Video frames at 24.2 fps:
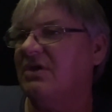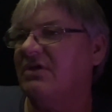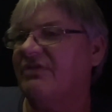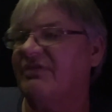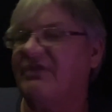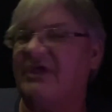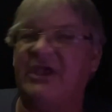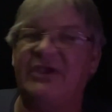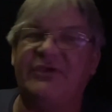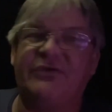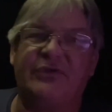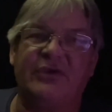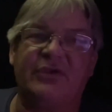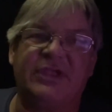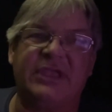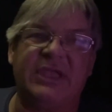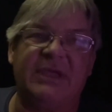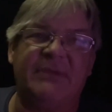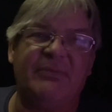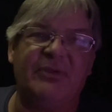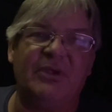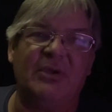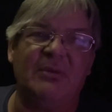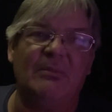they should
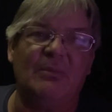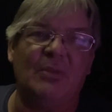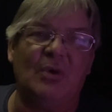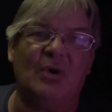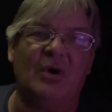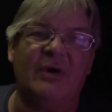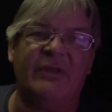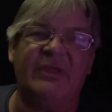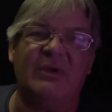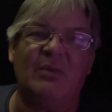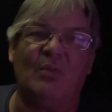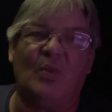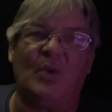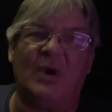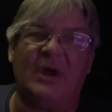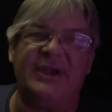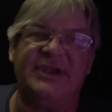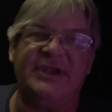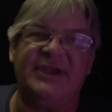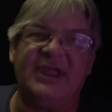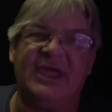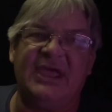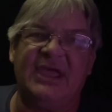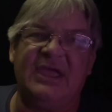give you more than 1
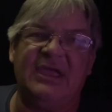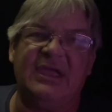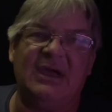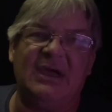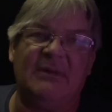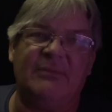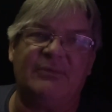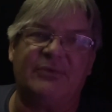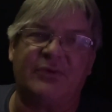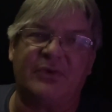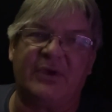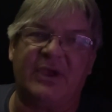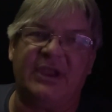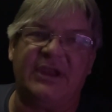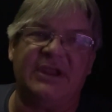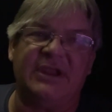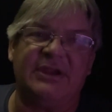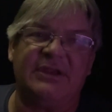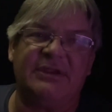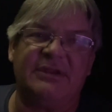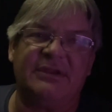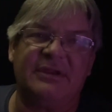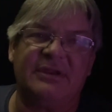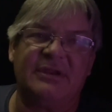day of training.
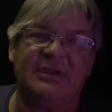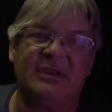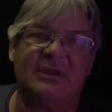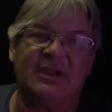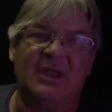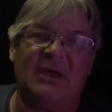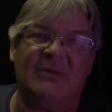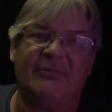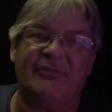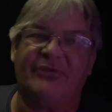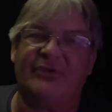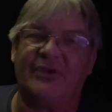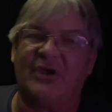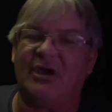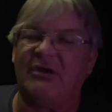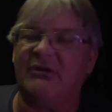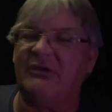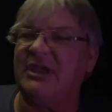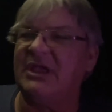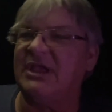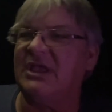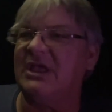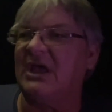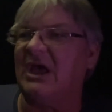I'm
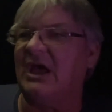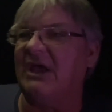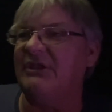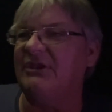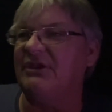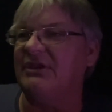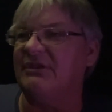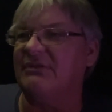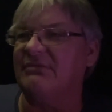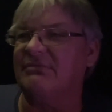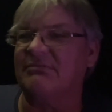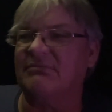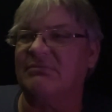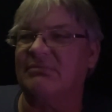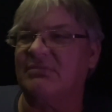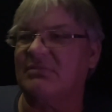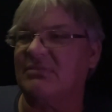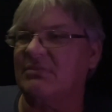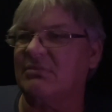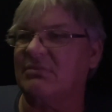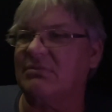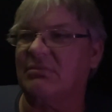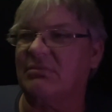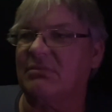sorry. I
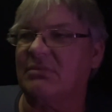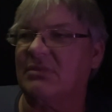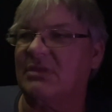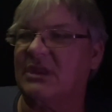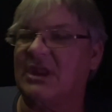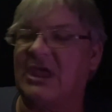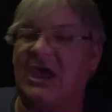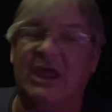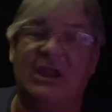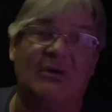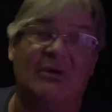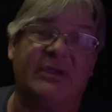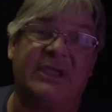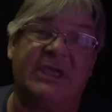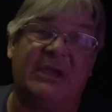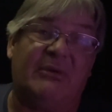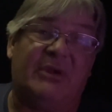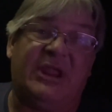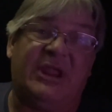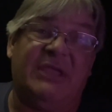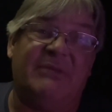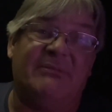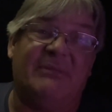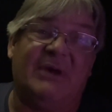don't care
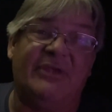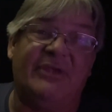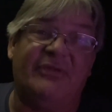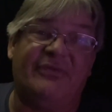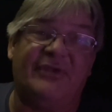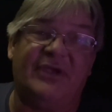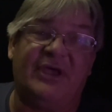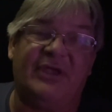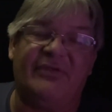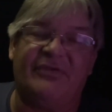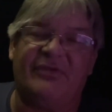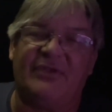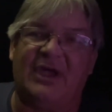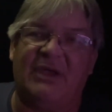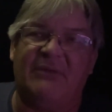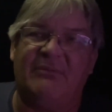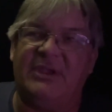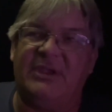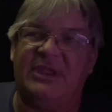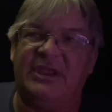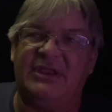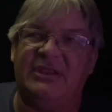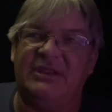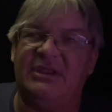what anybody says. I
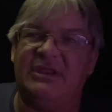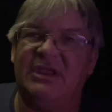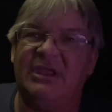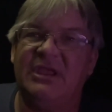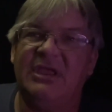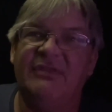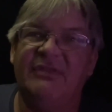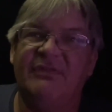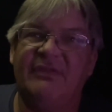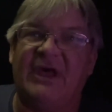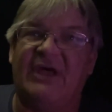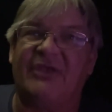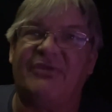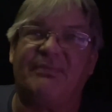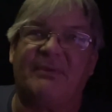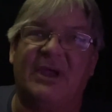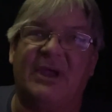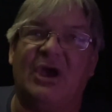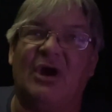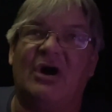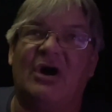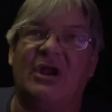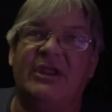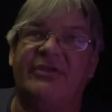mean, that's
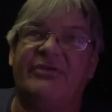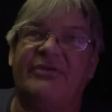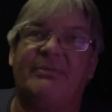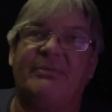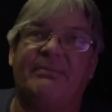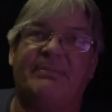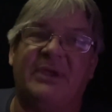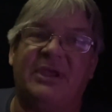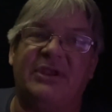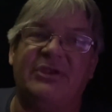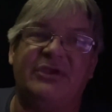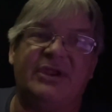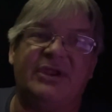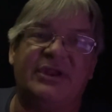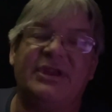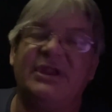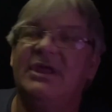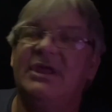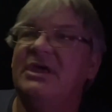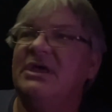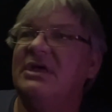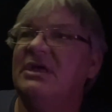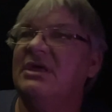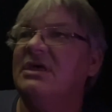my honest opinion.
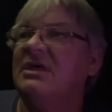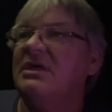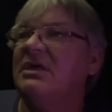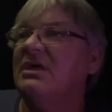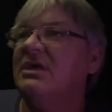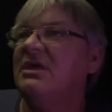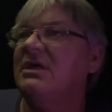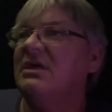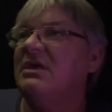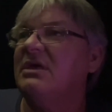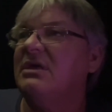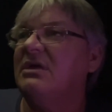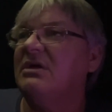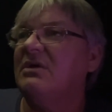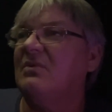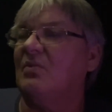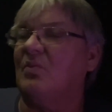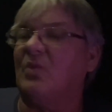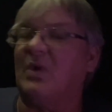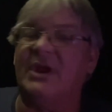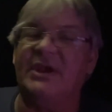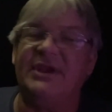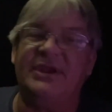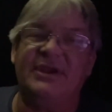
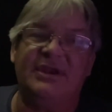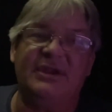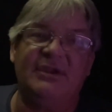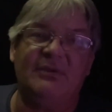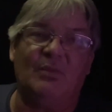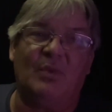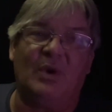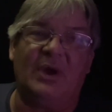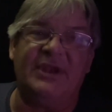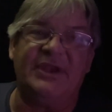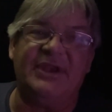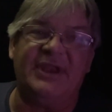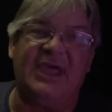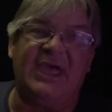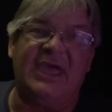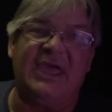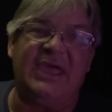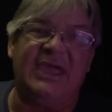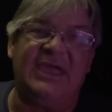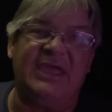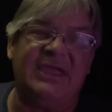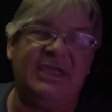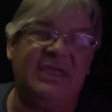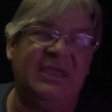One
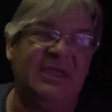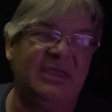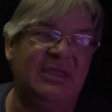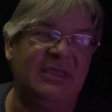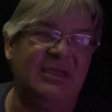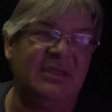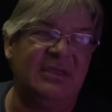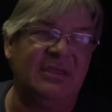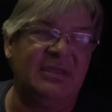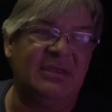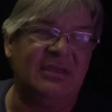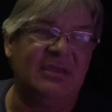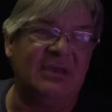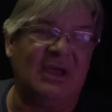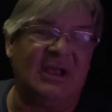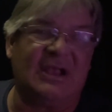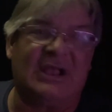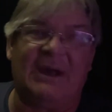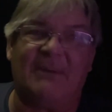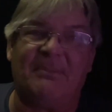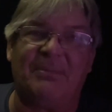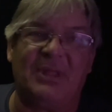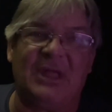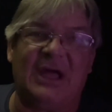day, a
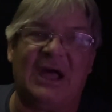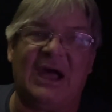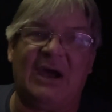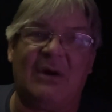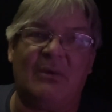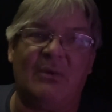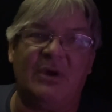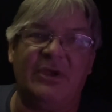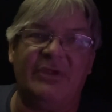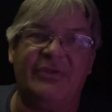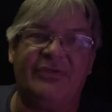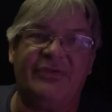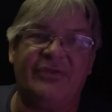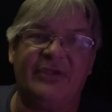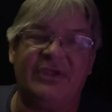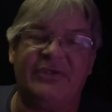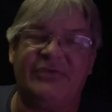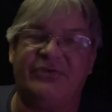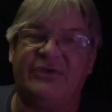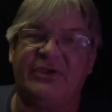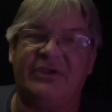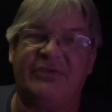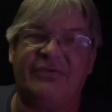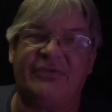couple hours,
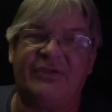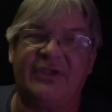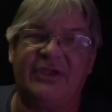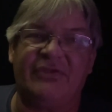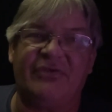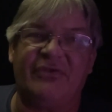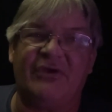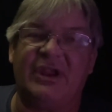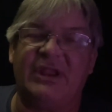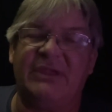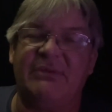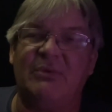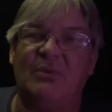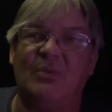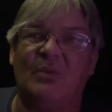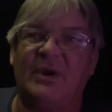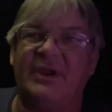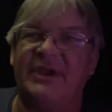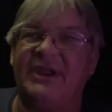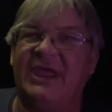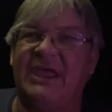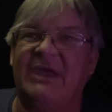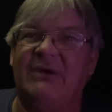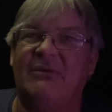it's not even
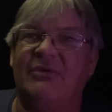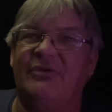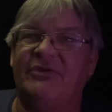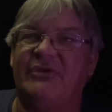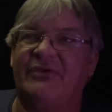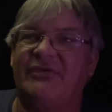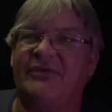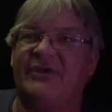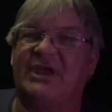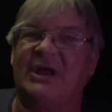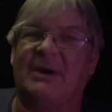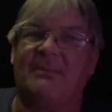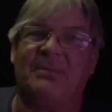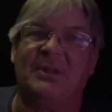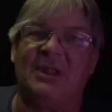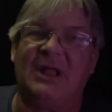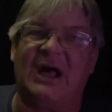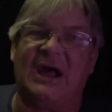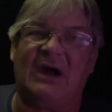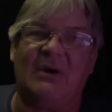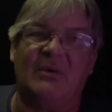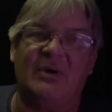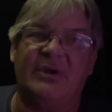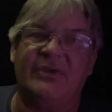1 day, it was just a couple
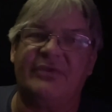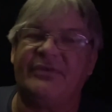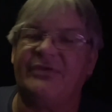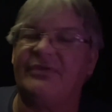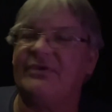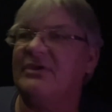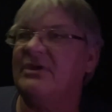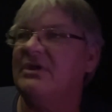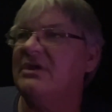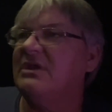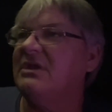hours.